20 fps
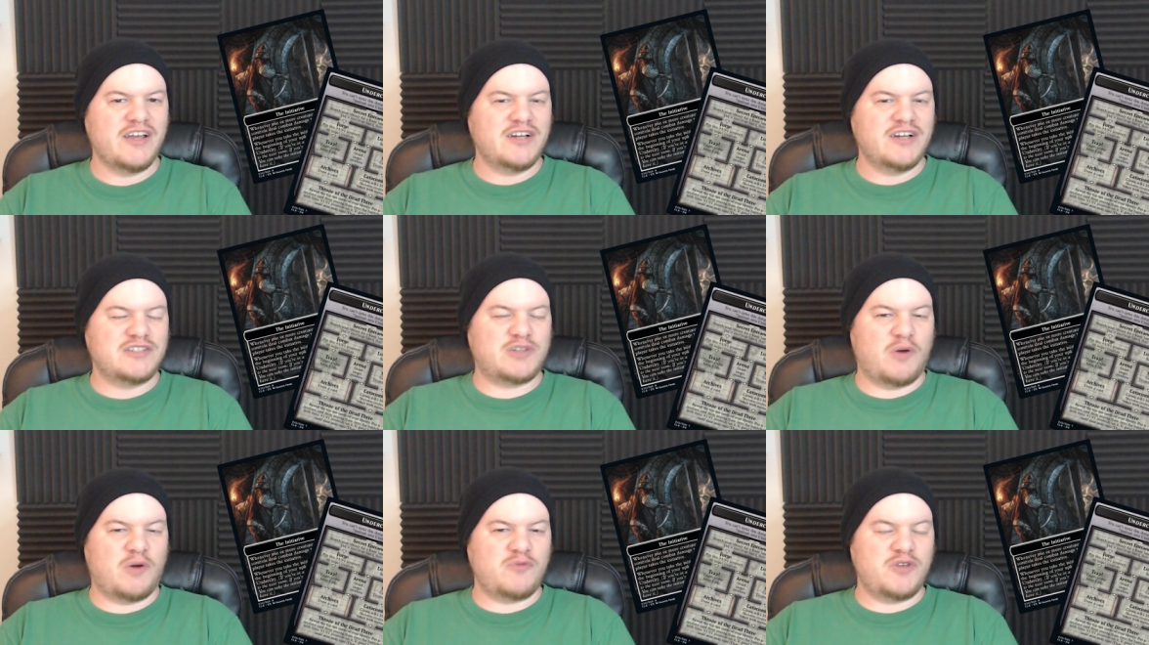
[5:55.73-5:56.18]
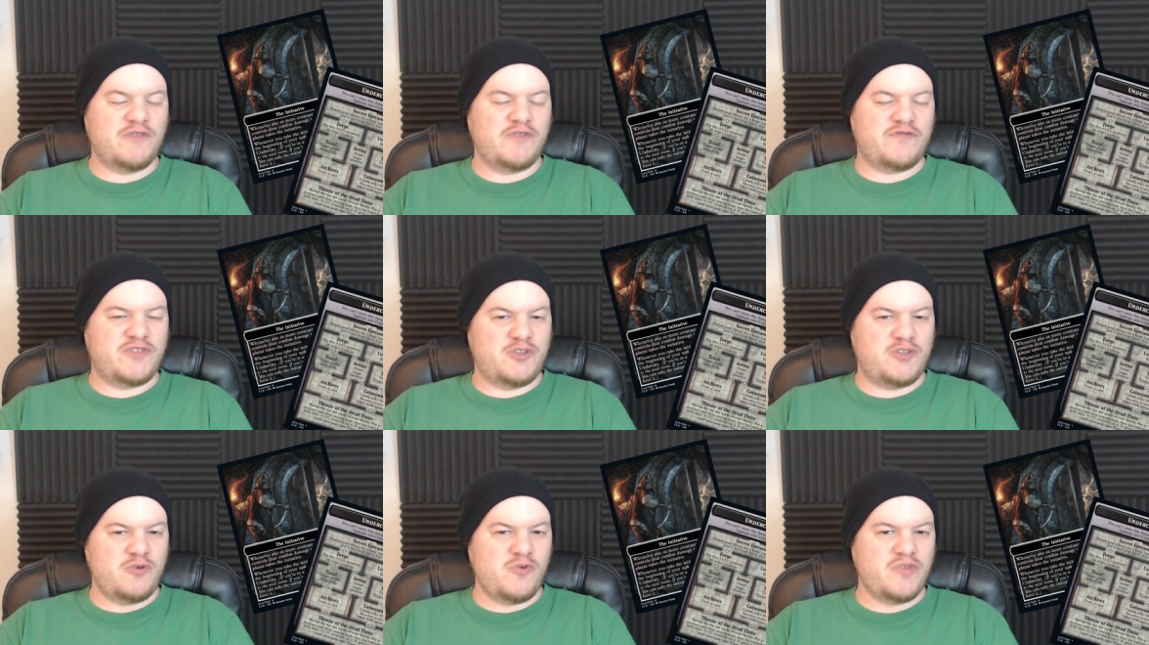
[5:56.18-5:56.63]
So
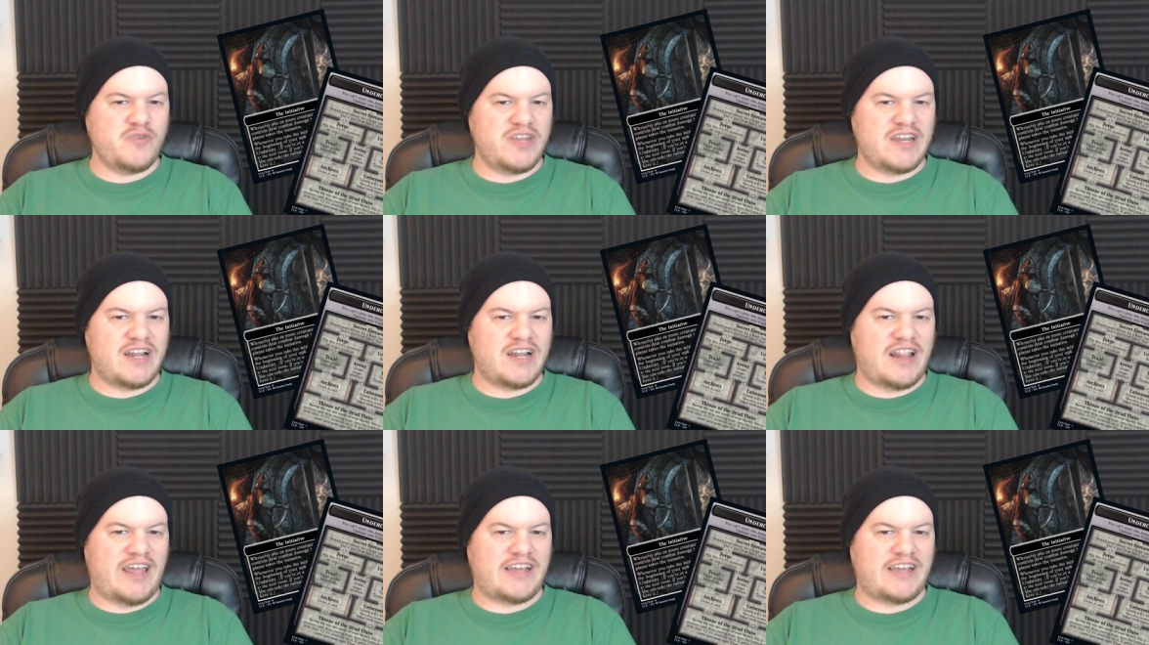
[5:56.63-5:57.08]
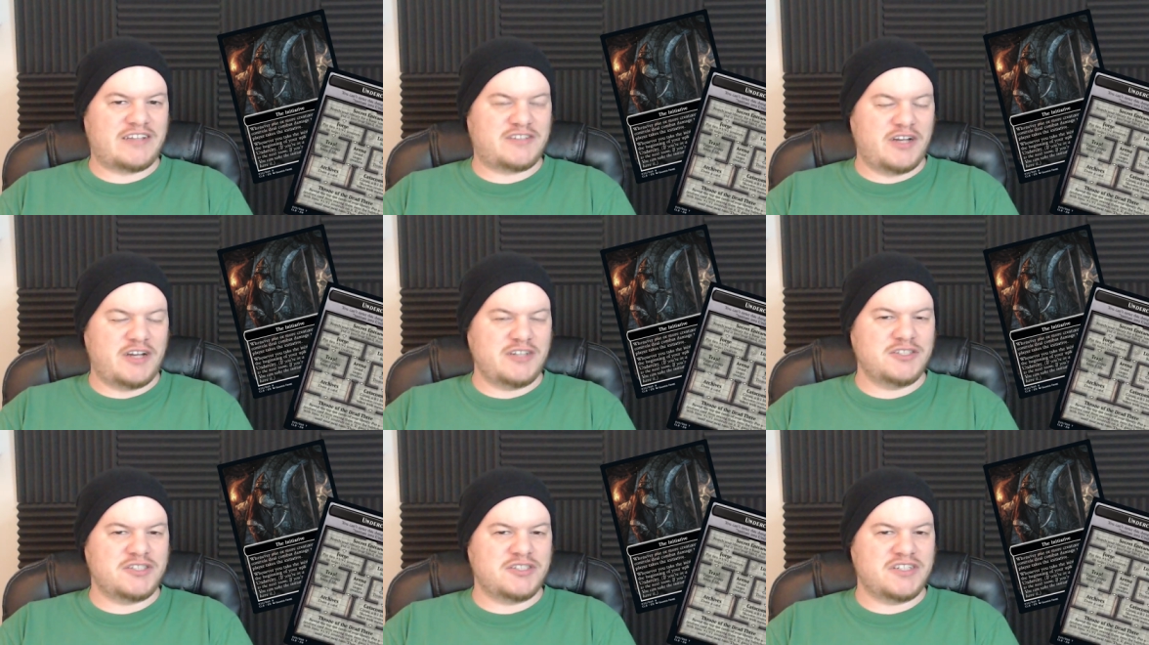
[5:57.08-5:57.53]
if you didn't like
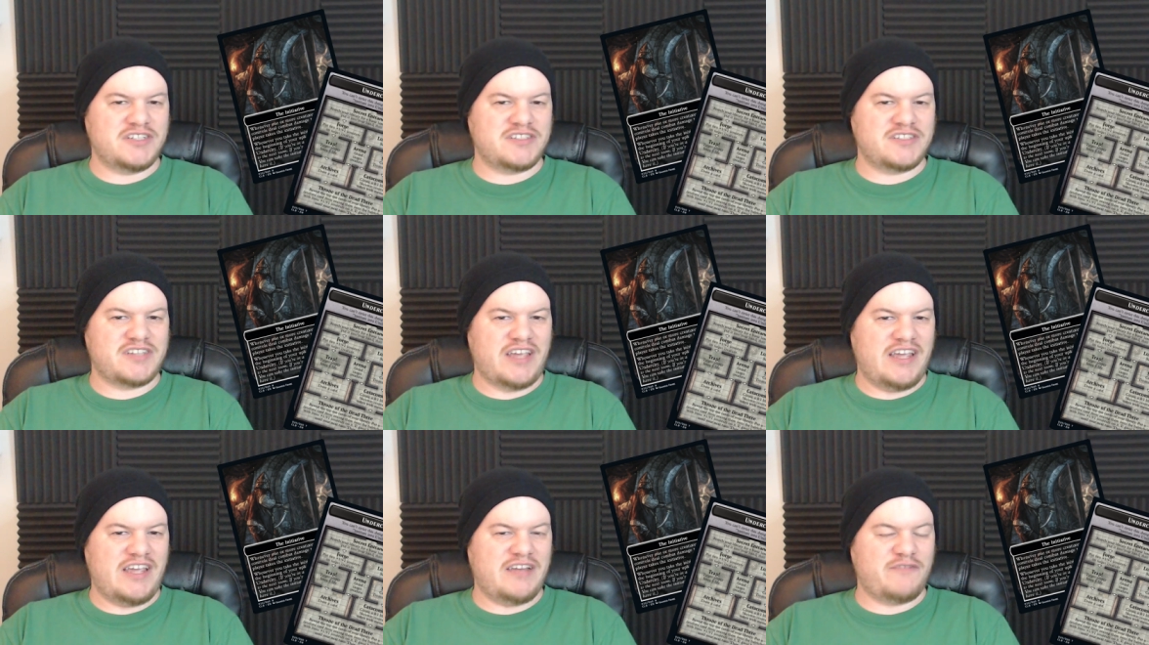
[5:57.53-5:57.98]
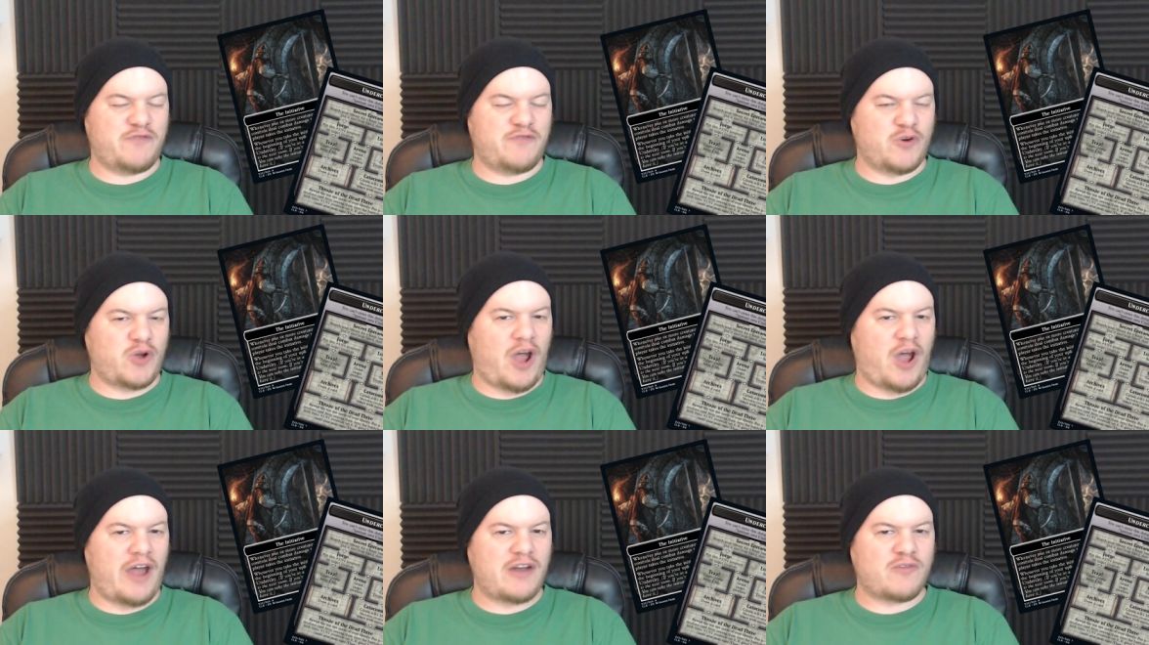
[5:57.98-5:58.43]
dungeons in
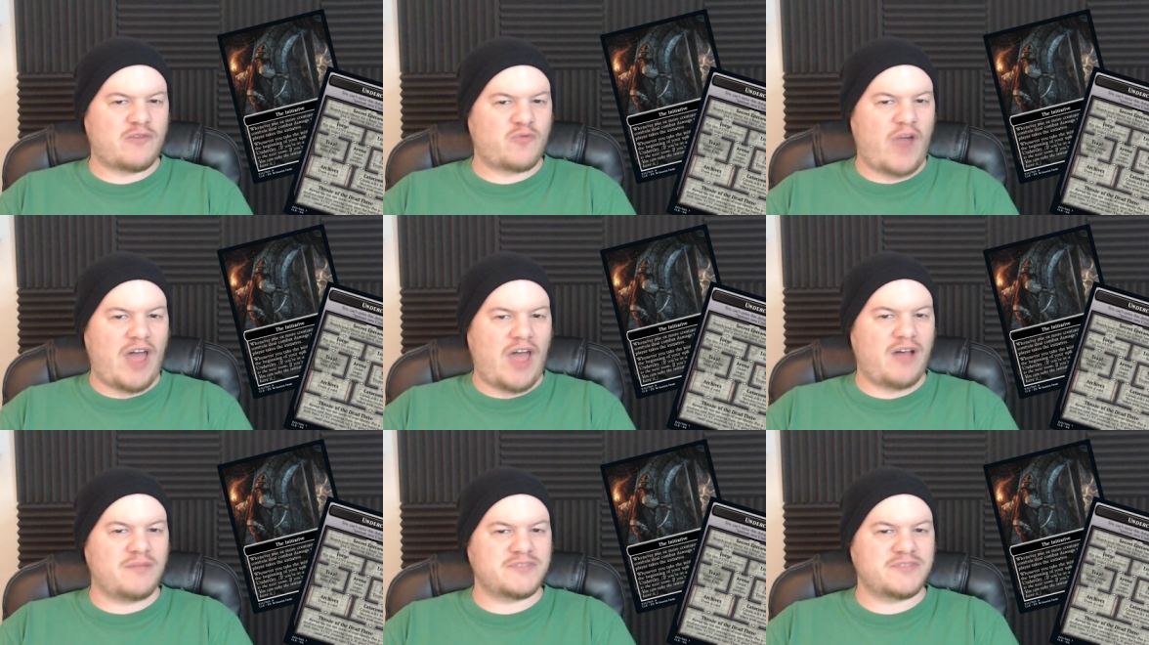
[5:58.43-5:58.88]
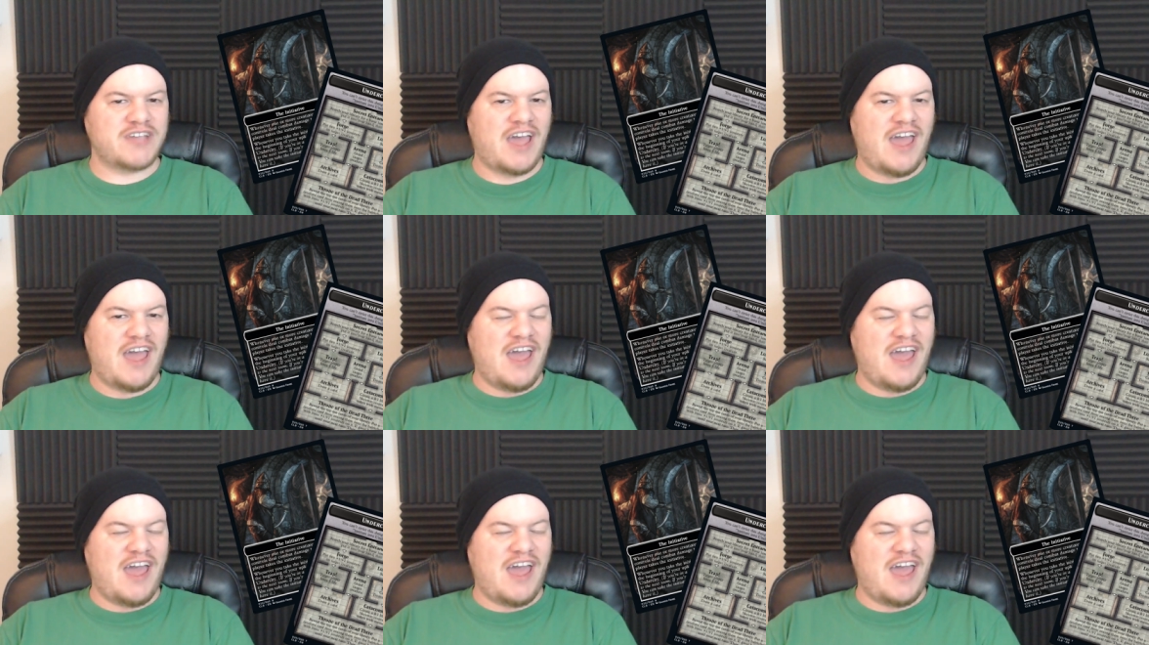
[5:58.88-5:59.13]
Forgotten Realms,